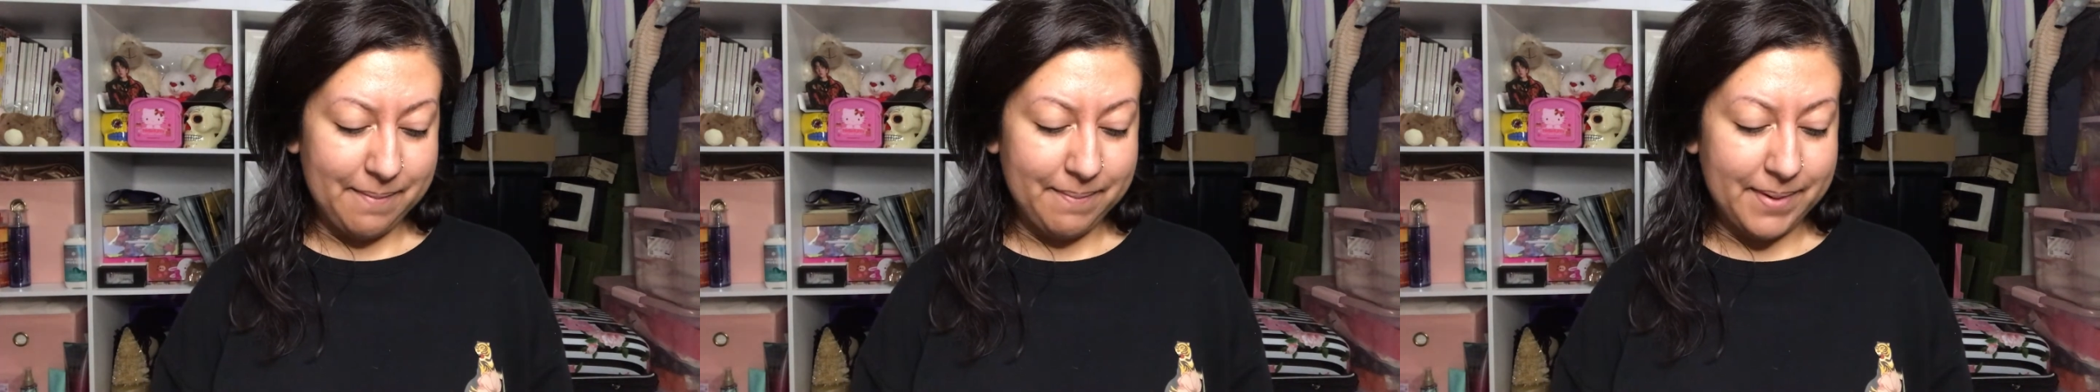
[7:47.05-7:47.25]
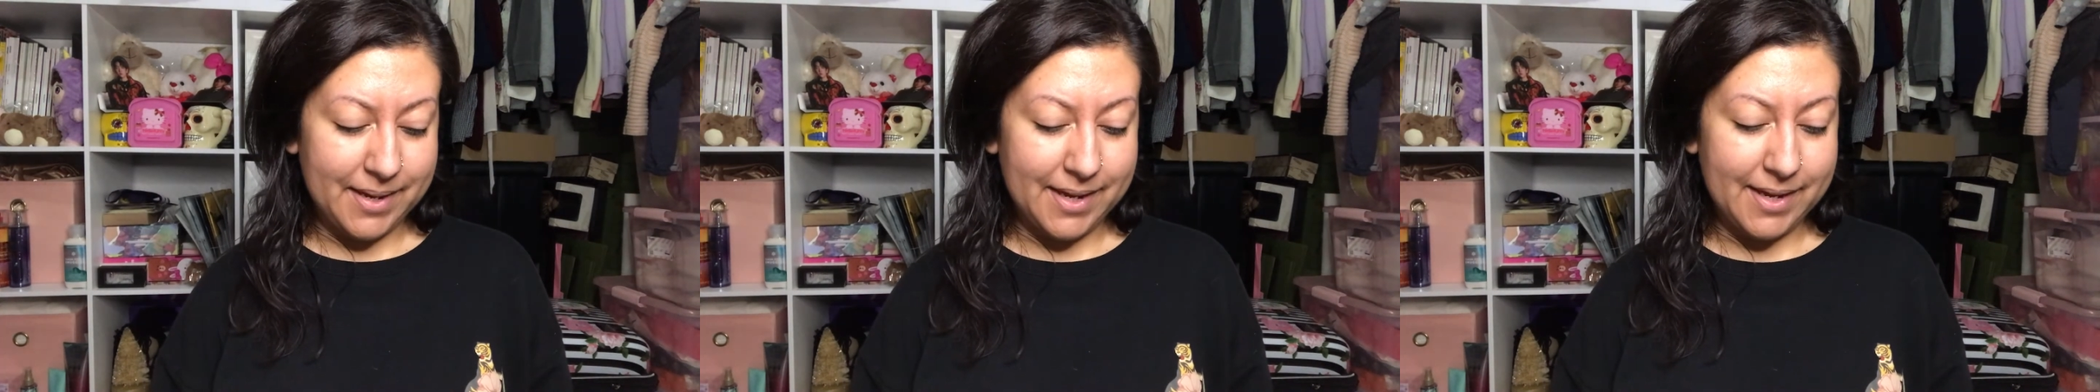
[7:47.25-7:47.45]

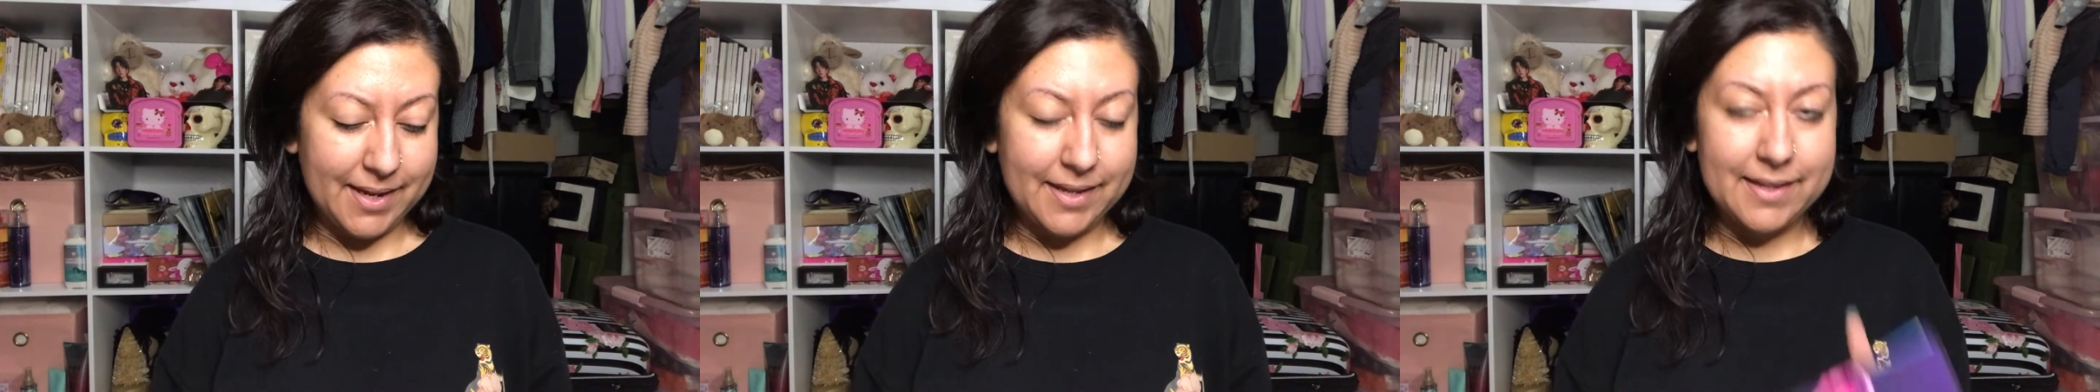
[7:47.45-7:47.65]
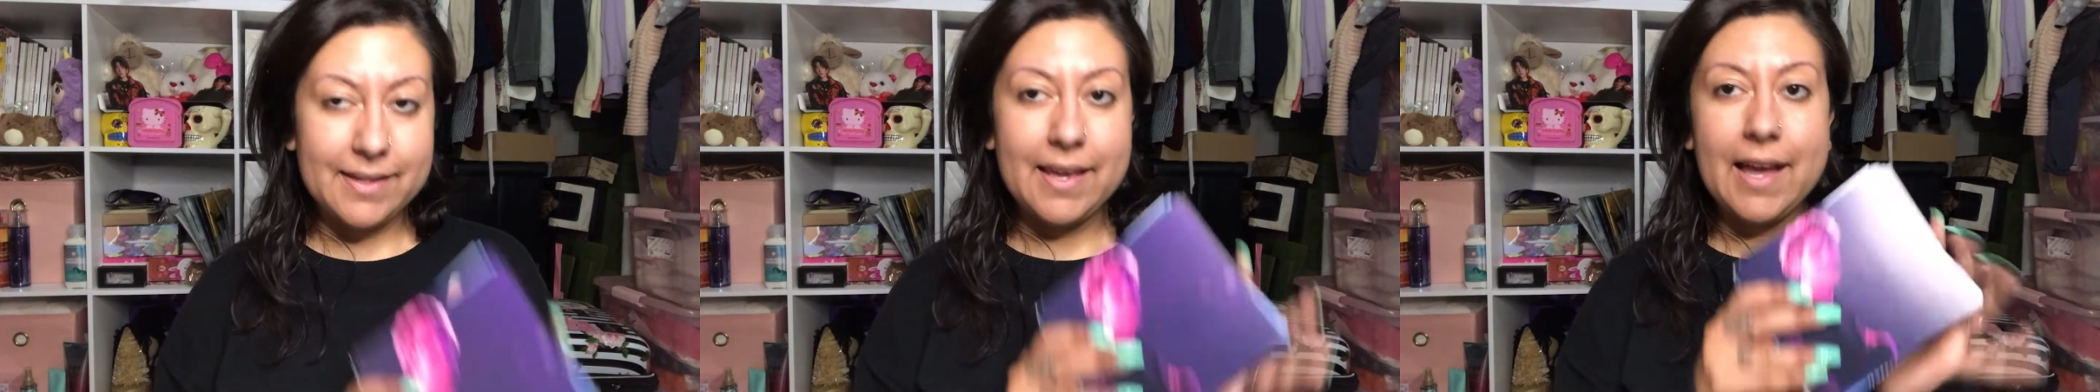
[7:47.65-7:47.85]
but
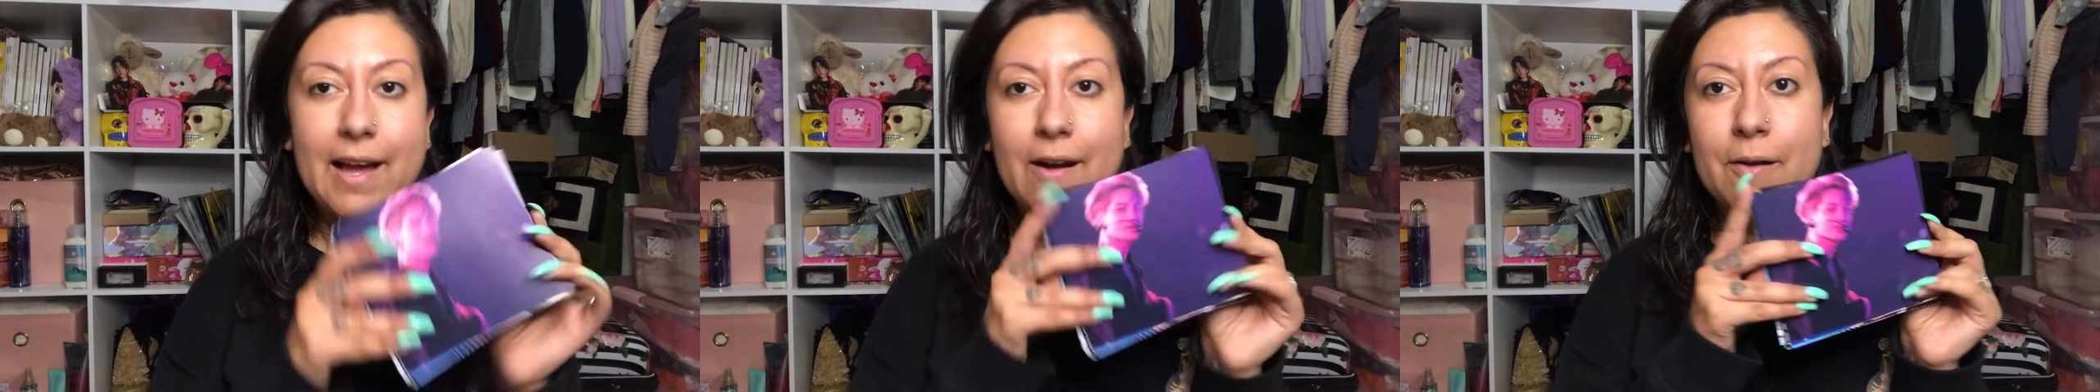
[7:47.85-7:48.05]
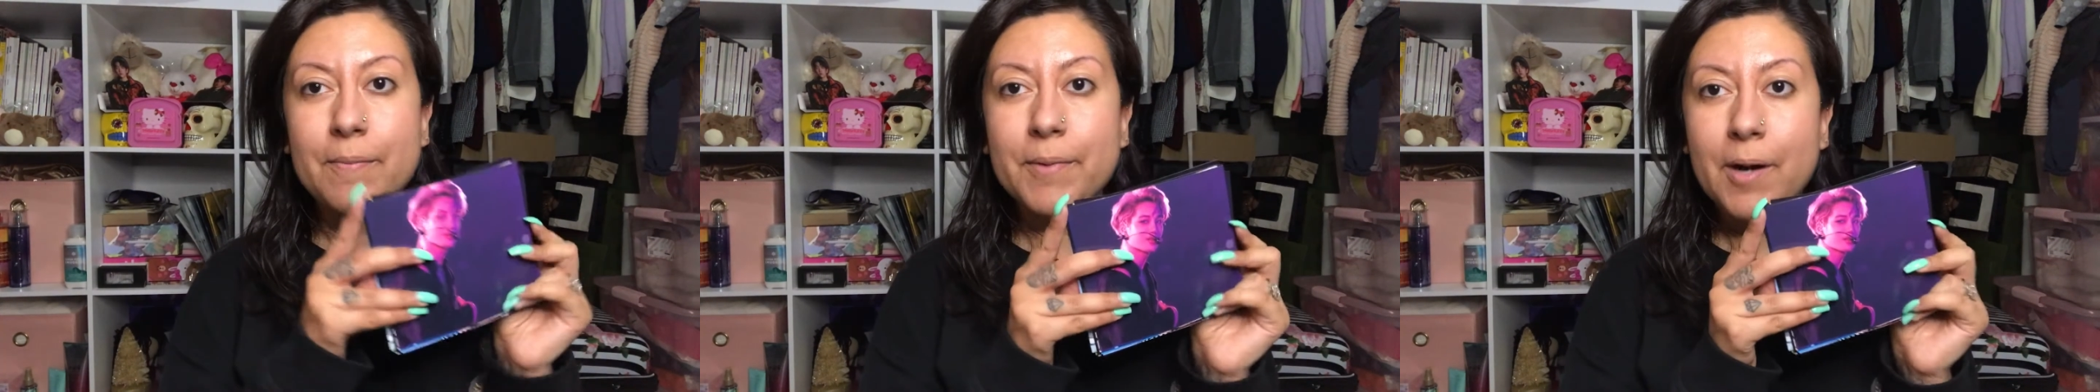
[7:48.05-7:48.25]
yeah, I'll